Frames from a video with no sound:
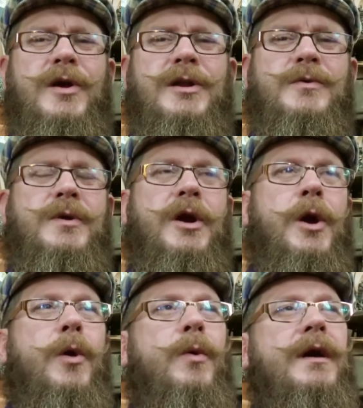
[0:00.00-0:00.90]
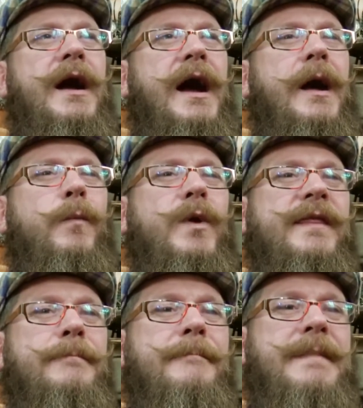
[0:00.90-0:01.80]
do you go
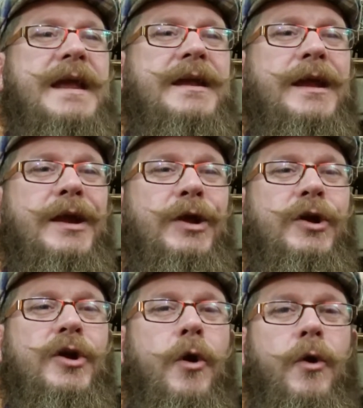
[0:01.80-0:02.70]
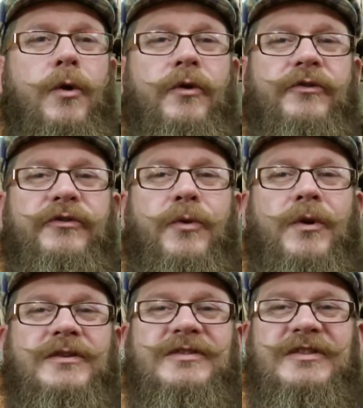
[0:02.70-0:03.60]
with making goals
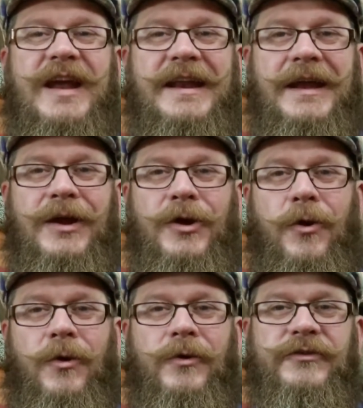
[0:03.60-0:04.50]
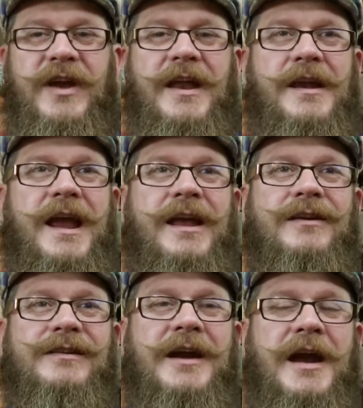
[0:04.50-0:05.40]
or setting goals
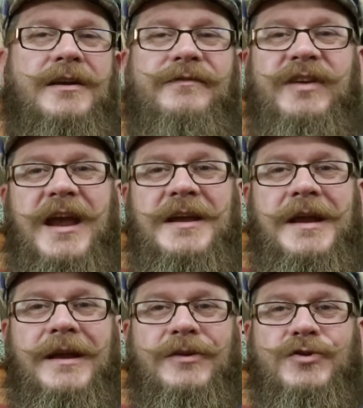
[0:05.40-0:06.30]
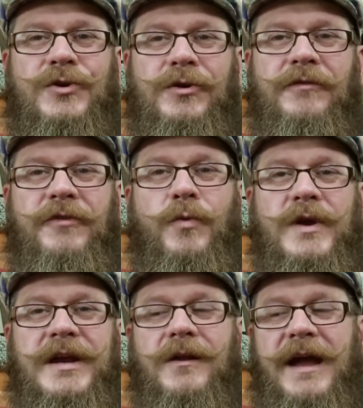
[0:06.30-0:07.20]
and kind of taking control of the
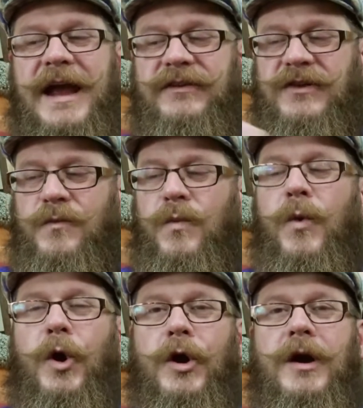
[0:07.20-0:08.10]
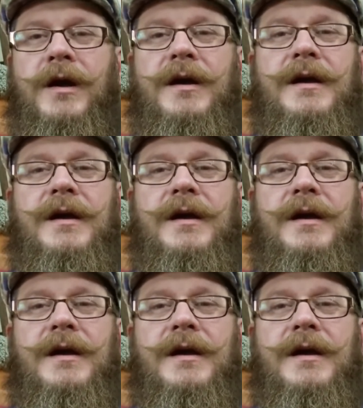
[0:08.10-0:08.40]
wheel, as it were?